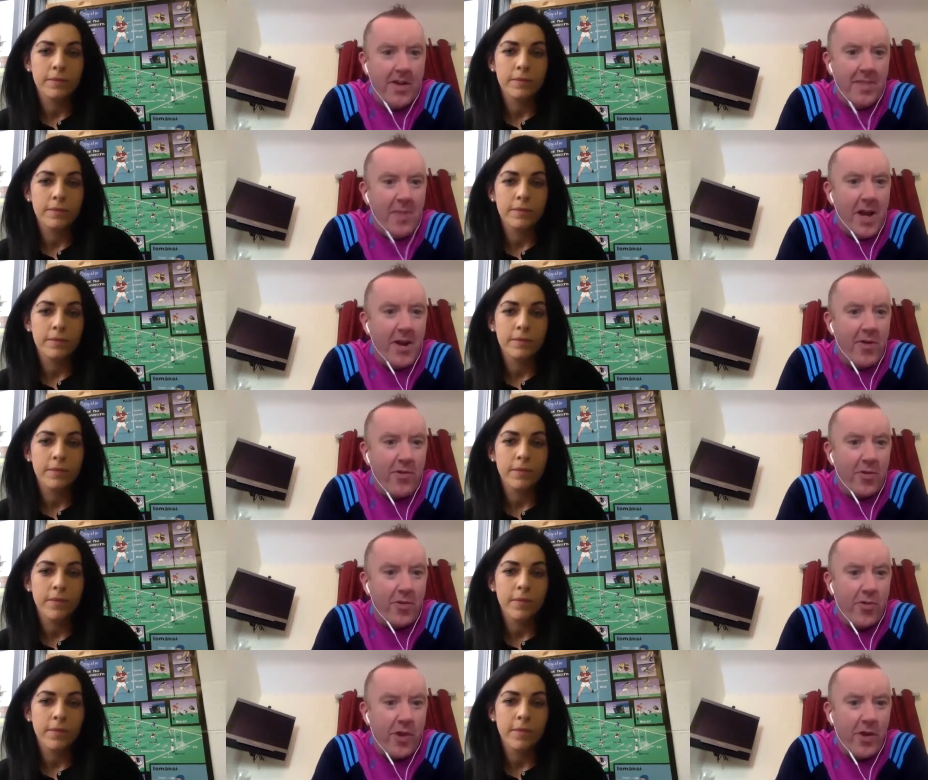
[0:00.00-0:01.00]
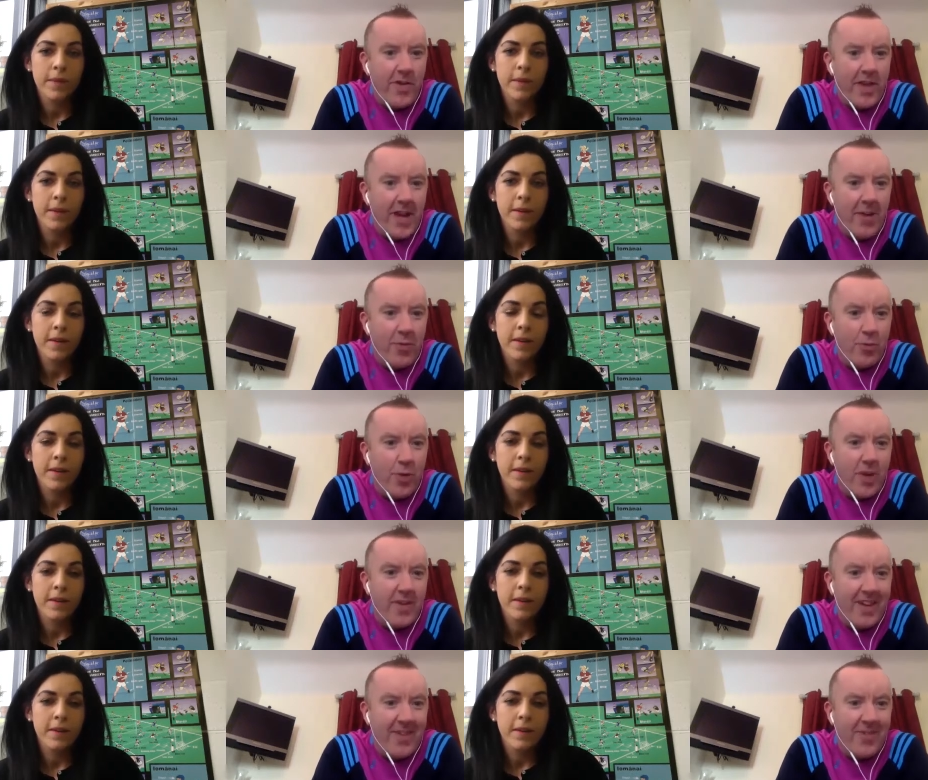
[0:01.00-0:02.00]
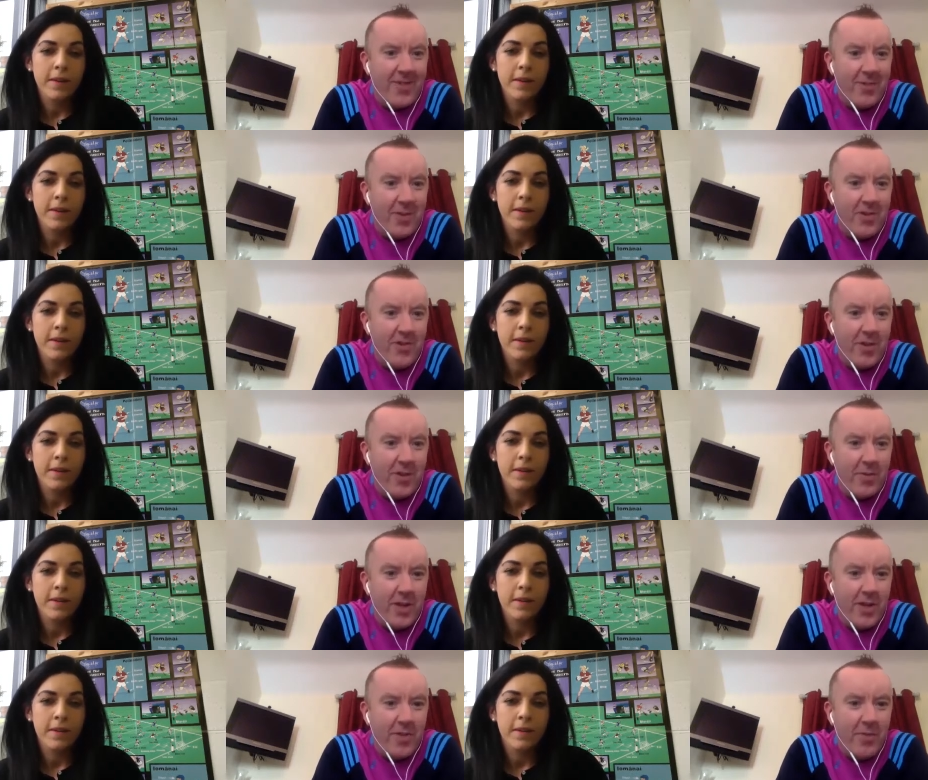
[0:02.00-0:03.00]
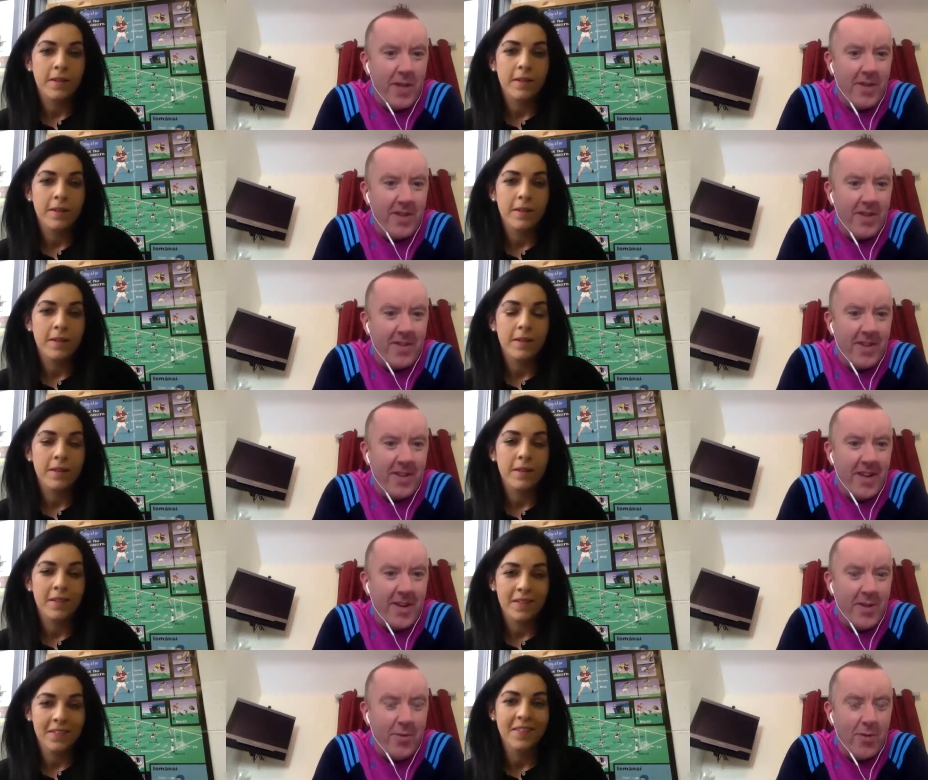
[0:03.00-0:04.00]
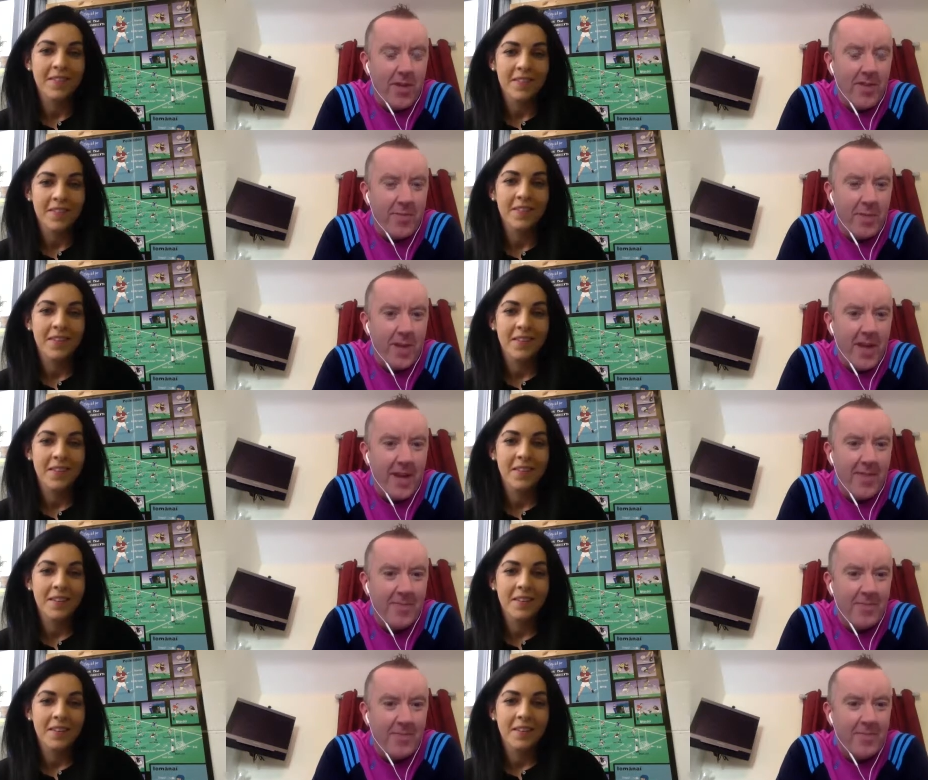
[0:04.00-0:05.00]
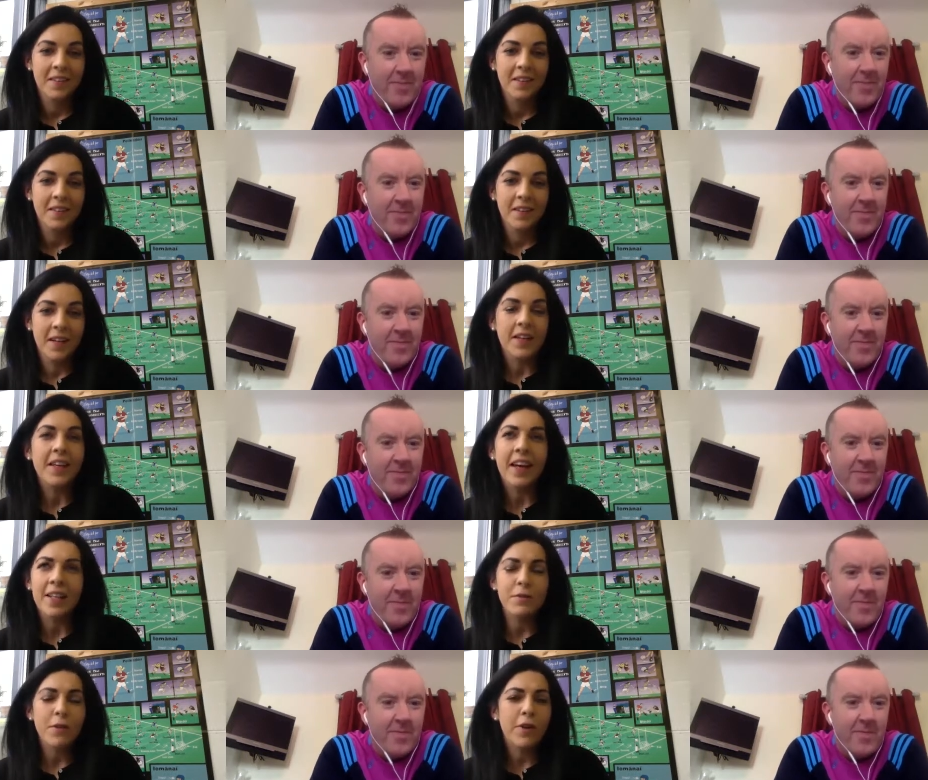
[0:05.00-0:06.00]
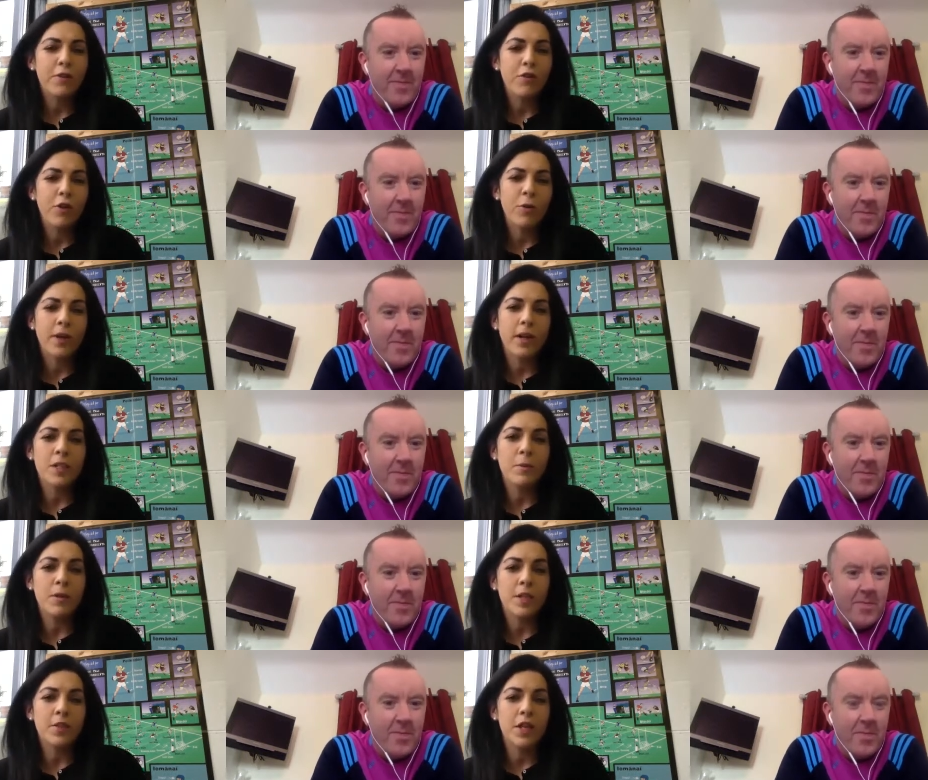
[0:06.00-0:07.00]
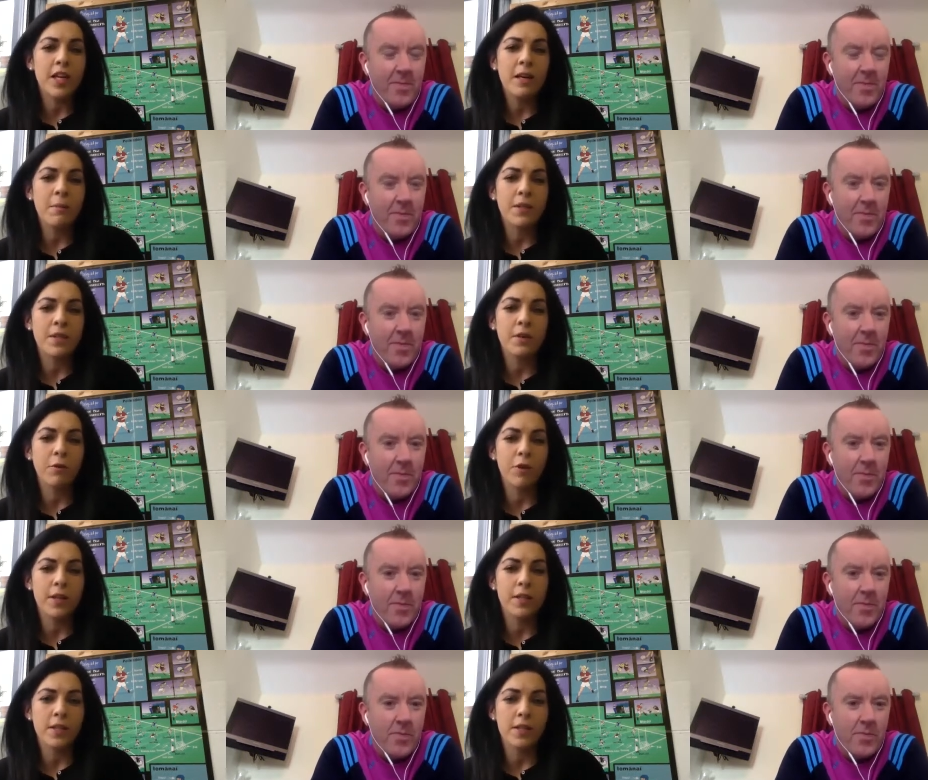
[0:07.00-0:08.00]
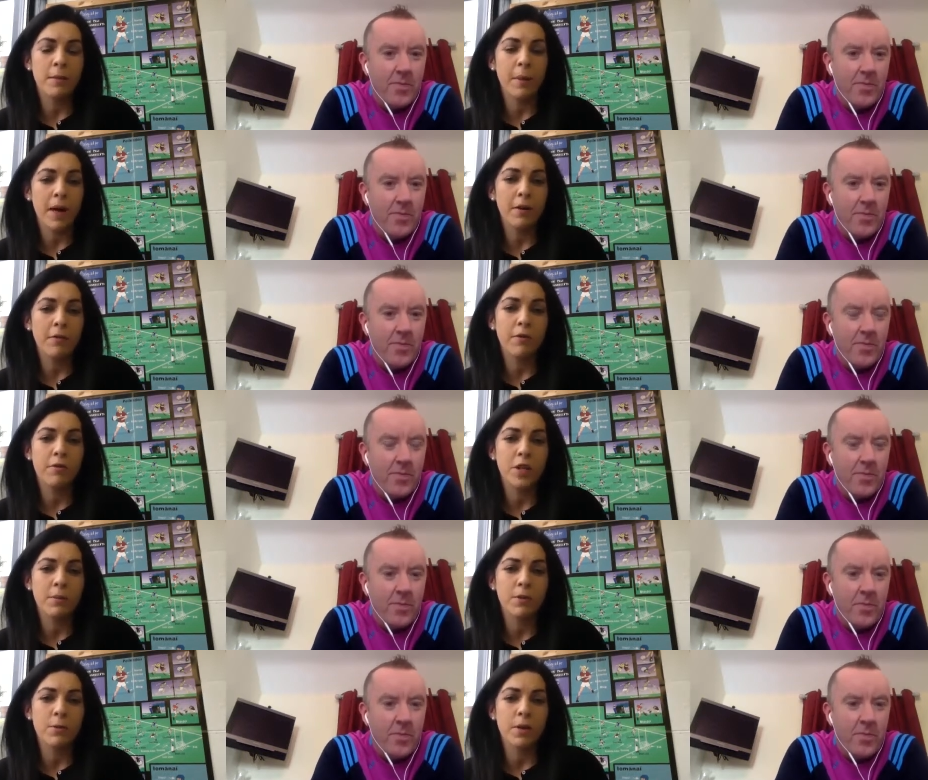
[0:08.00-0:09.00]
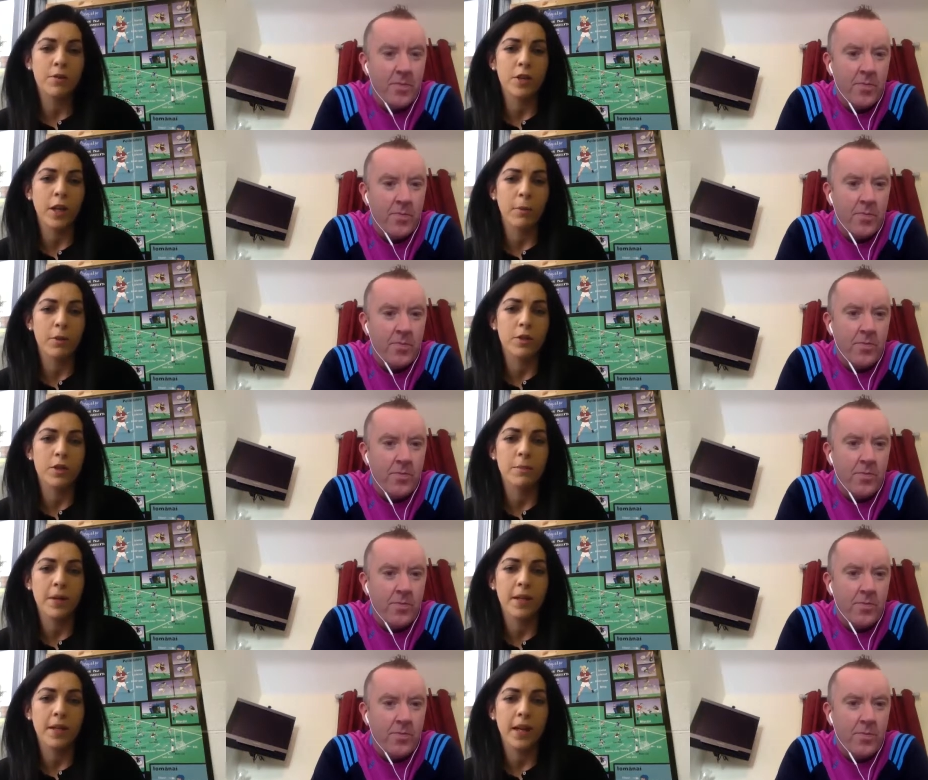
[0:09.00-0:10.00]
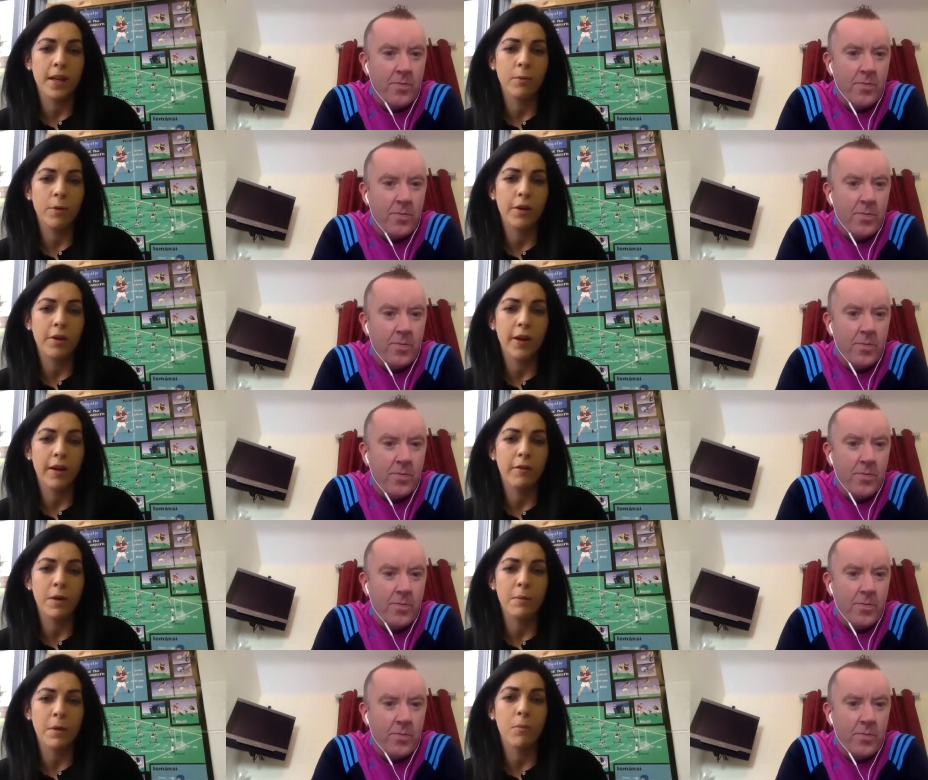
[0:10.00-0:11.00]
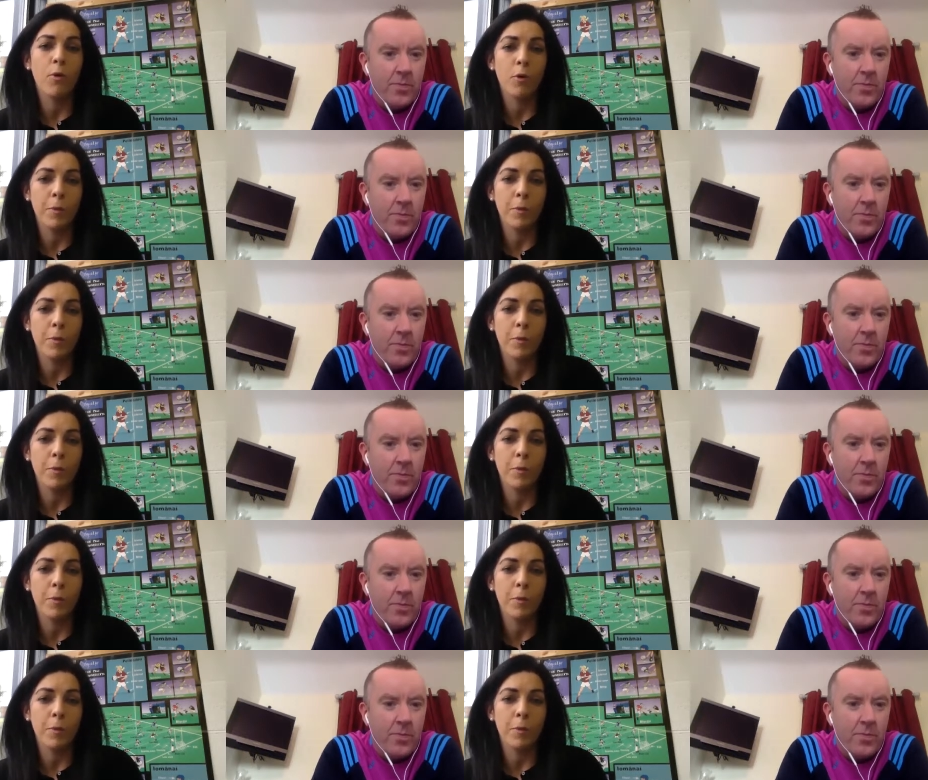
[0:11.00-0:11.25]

Speaker 1: managers are trying to outwit and outdo each other with new methods and, and new ways of play.
Speaker 2: Yeah, it's very true. And I suppose the team has increased in the backroom team as well, Jackie, which is a big thing where you have maybe more